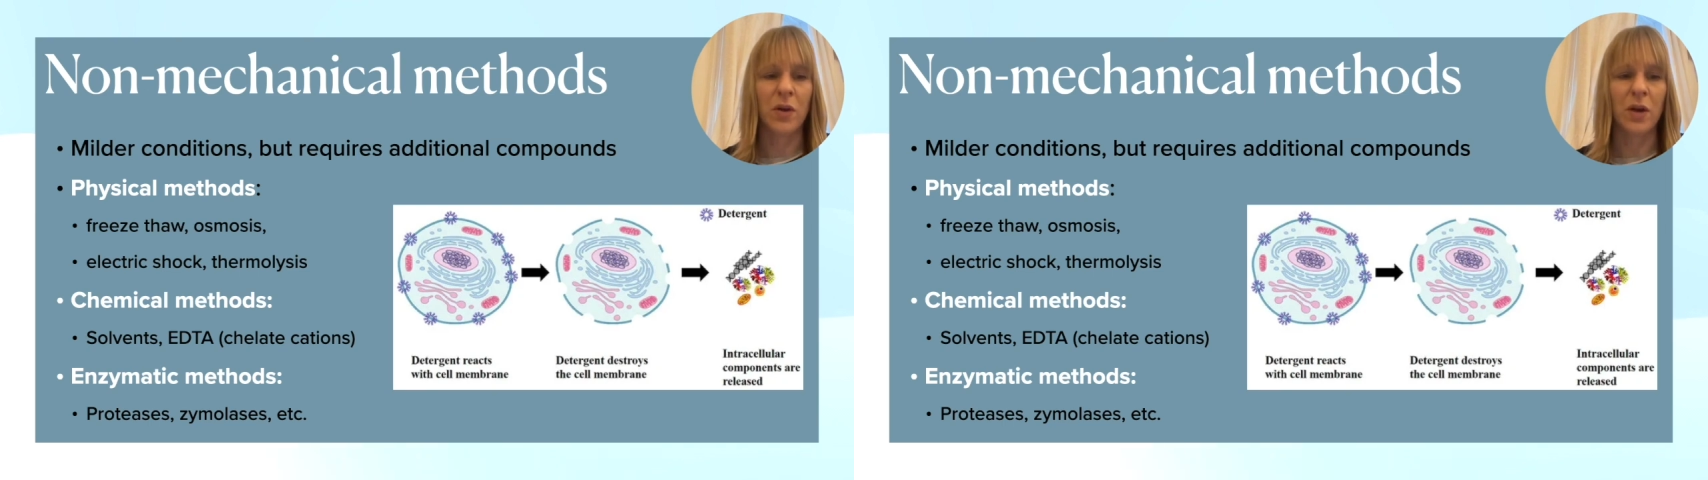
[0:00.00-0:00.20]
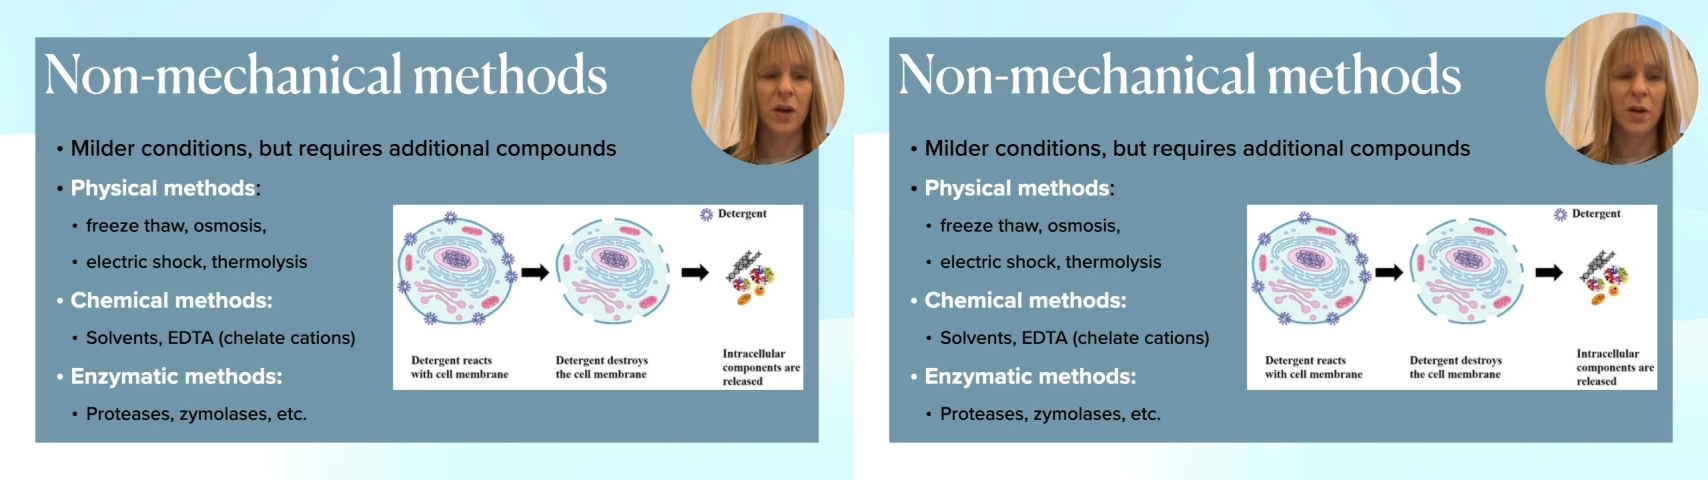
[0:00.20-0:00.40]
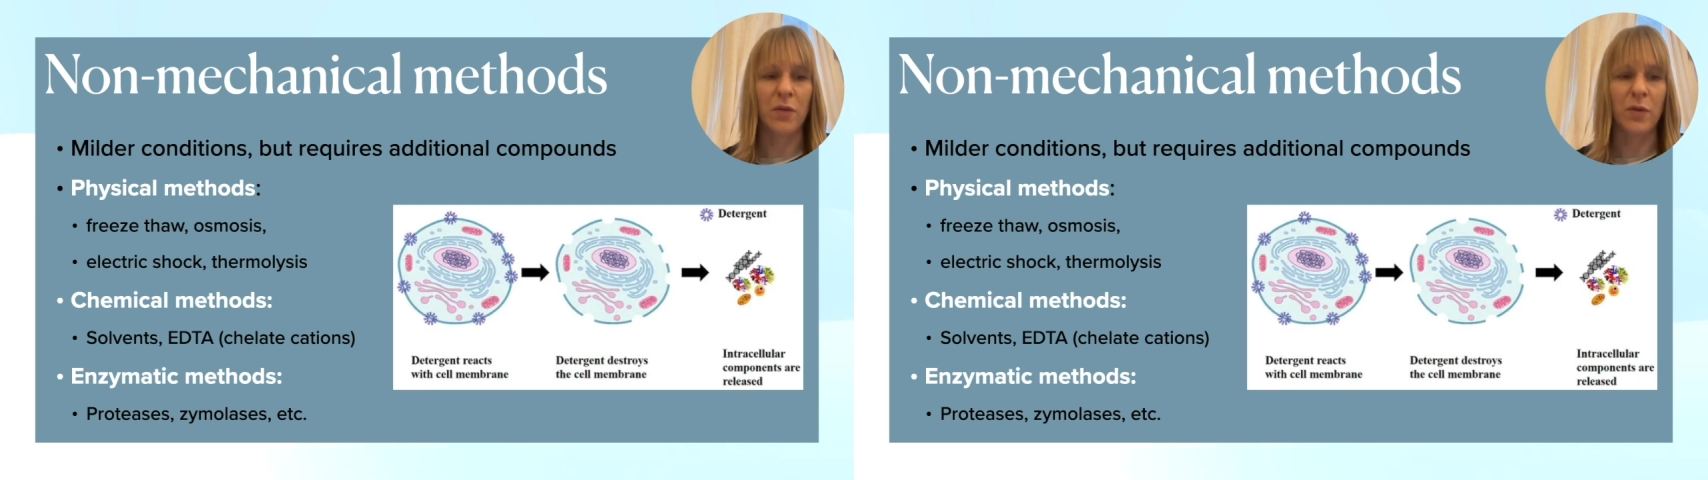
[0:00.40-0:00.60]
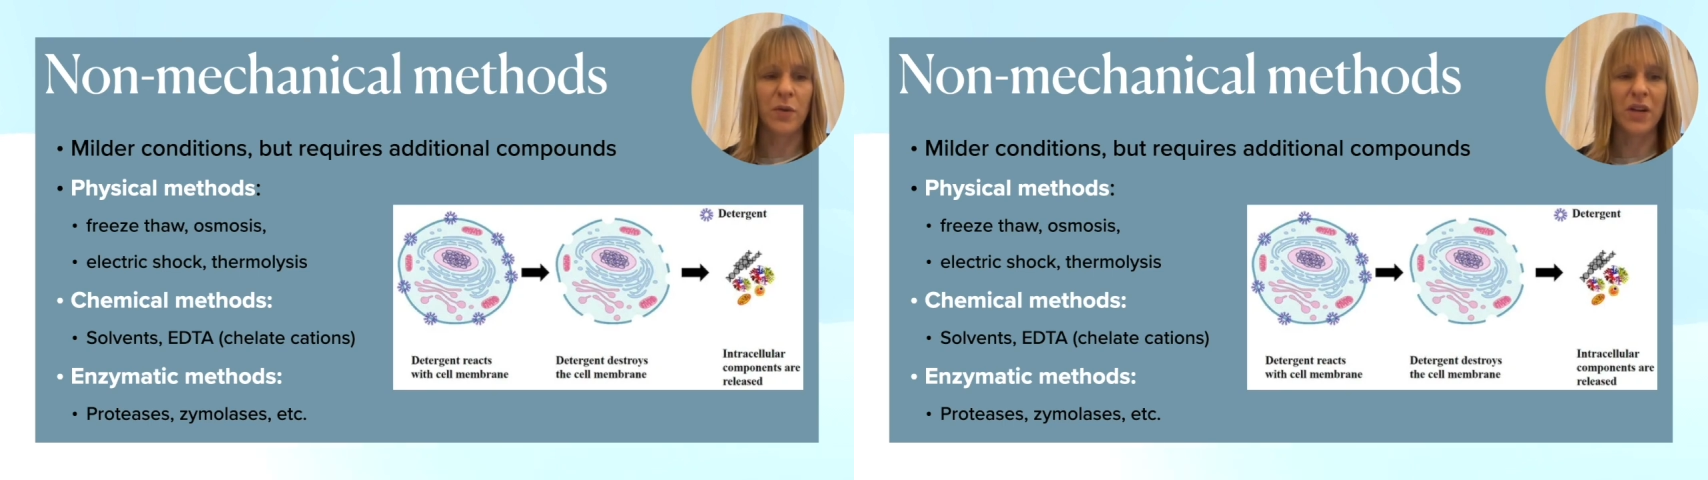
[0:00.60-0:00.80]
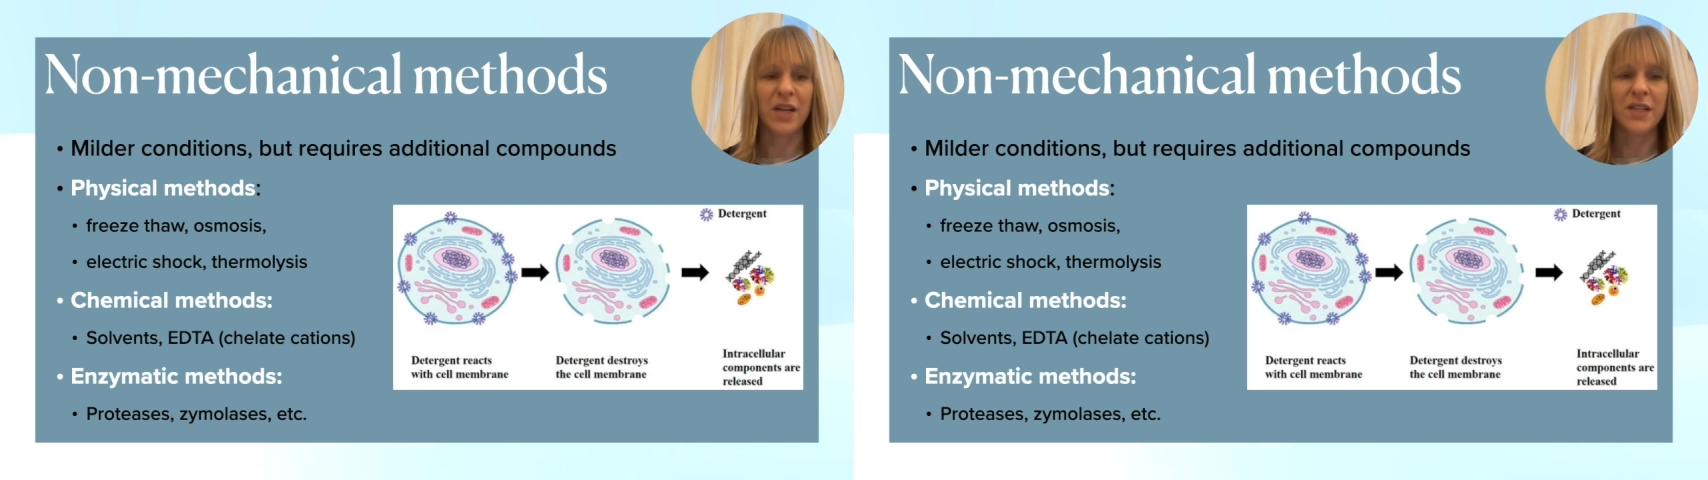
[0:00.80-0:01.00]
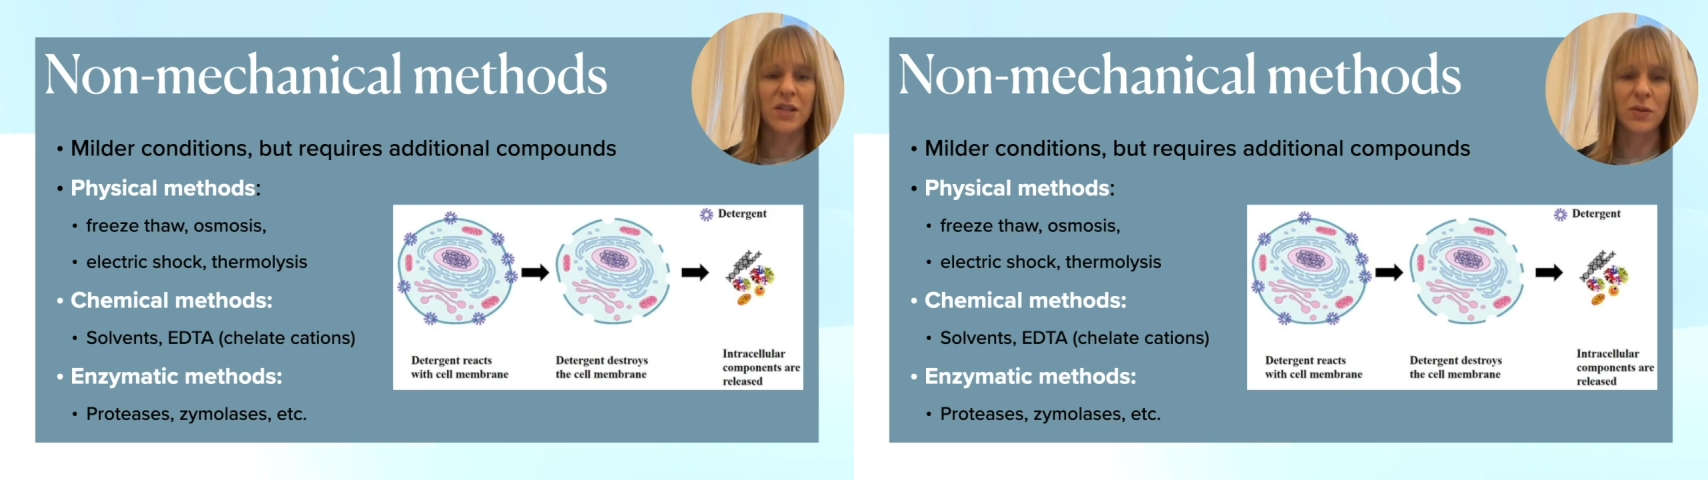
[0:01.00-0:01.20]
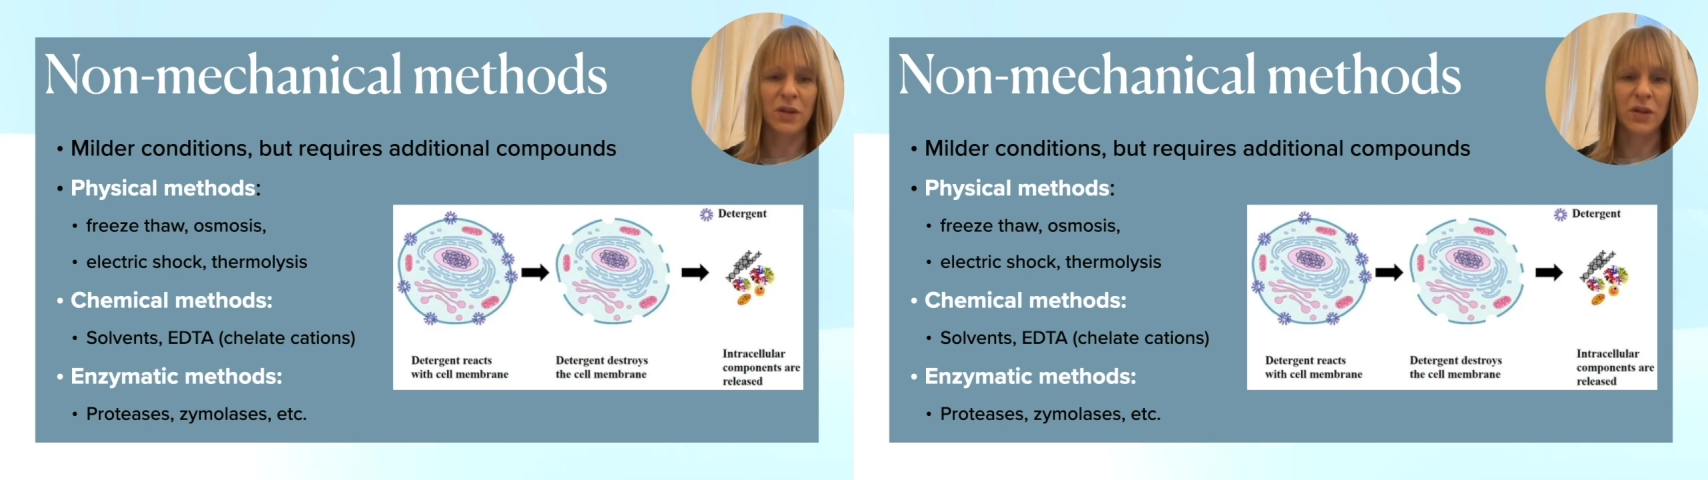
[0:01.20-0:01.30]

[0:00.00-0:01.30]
uh, thermolysis or